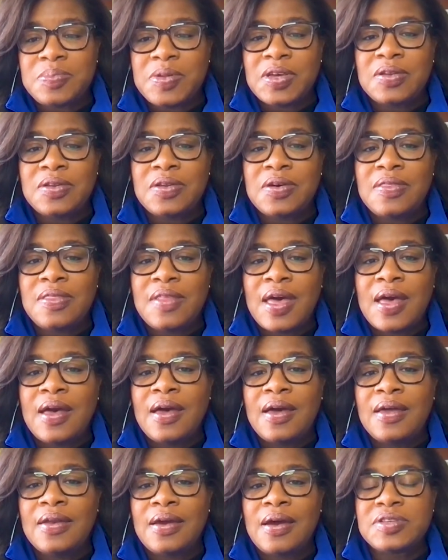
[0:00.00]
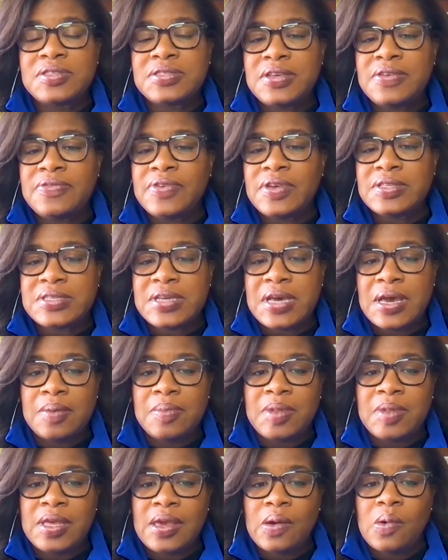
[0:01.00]
to build on that, receiving
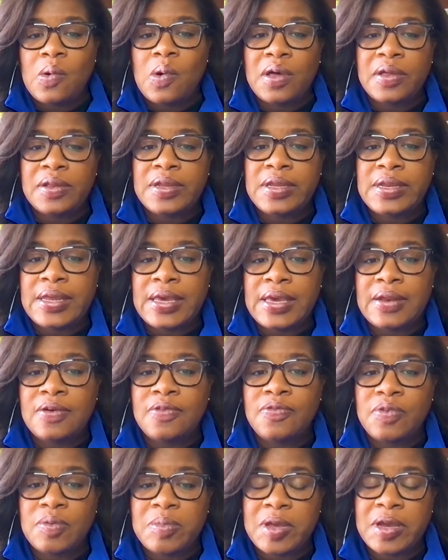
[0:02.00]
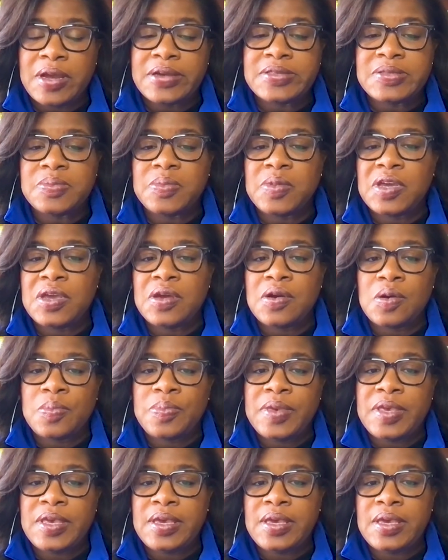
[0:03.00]
timely and quality data from the customer
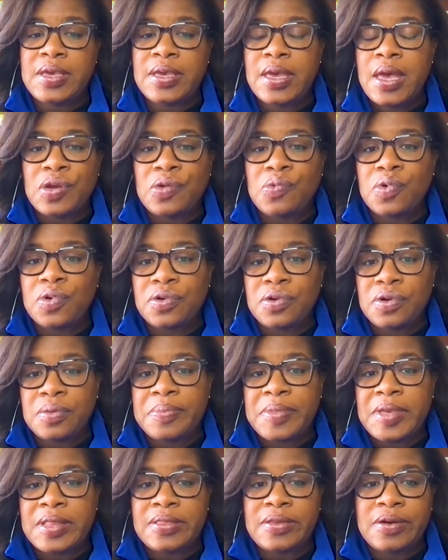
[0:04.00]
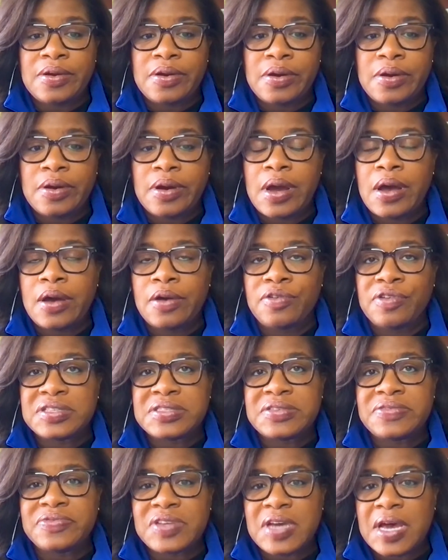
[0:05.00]
ERP in order to meet their
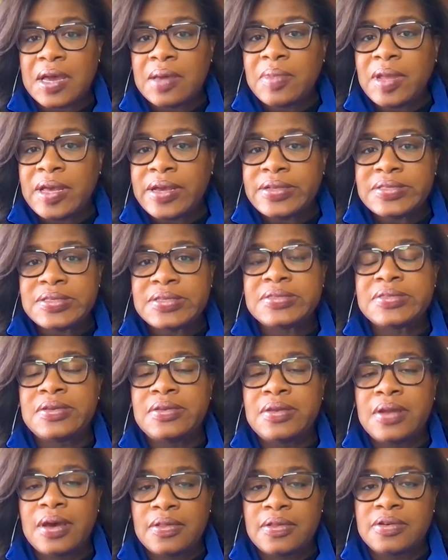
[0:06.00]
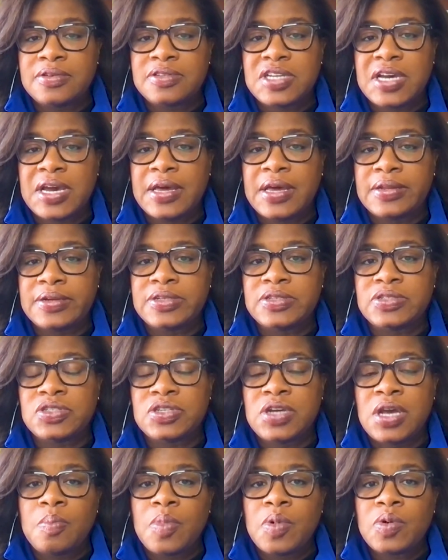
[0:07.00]
aggressive timelines is another
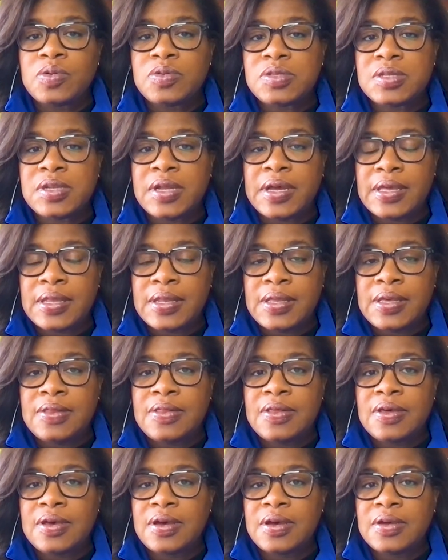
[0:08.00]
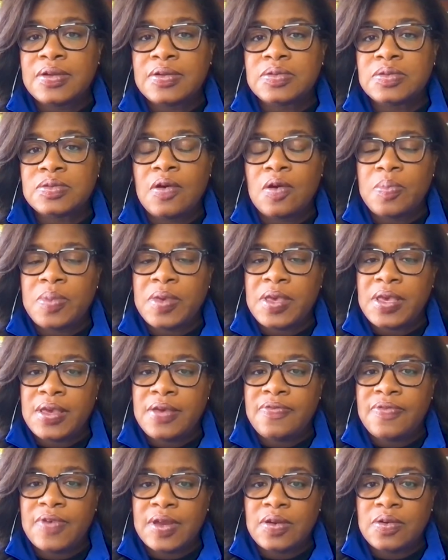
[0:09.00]
challenge. Most likely the
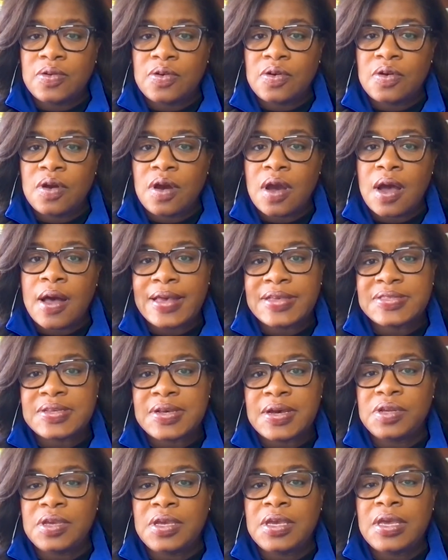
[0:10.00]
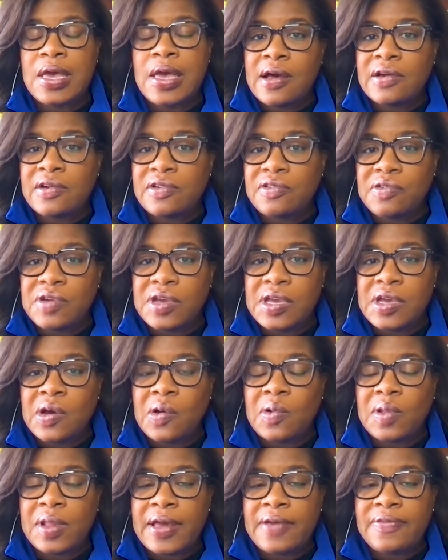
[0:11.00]
ERP vendor has a pretty concrete
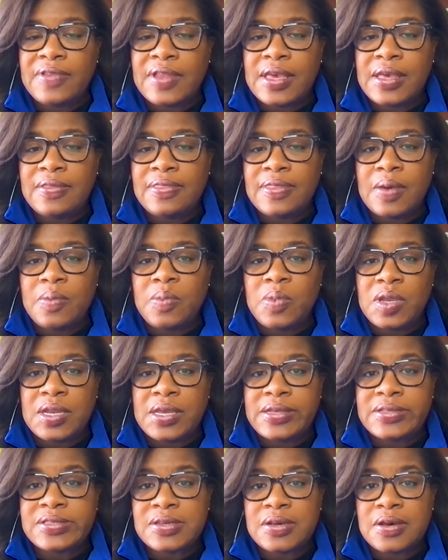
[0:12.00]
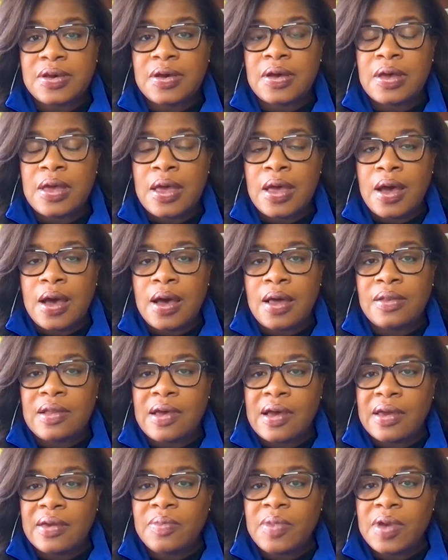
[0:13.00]
go live date that we need to
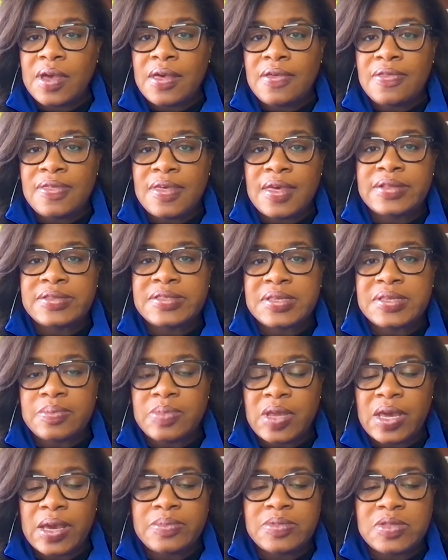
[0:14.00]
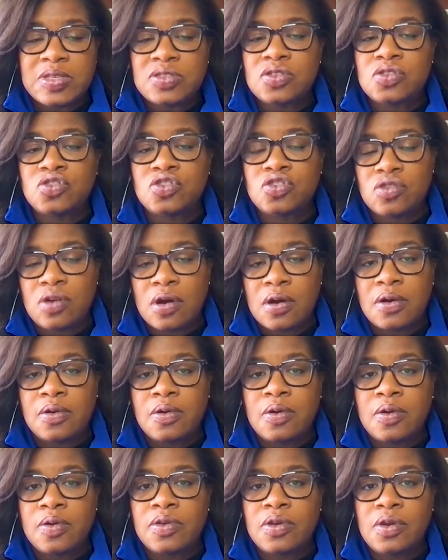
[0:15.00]
align with and sometimes it's a
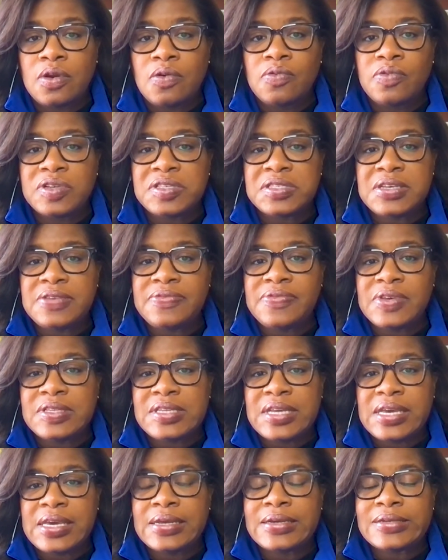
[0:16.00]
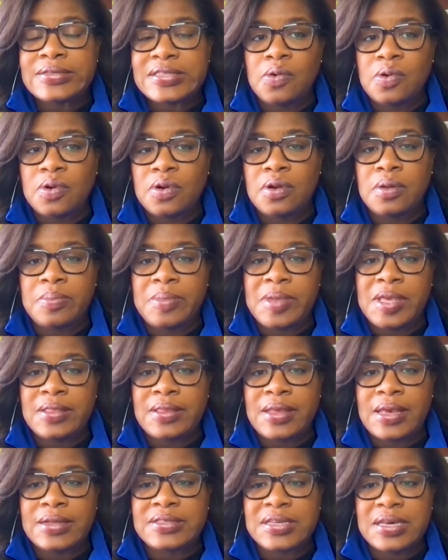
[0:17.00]
struggle you know receiving data in order to
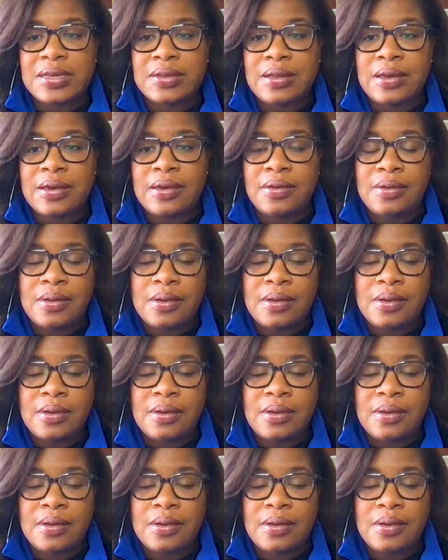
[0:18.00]
meet that deadline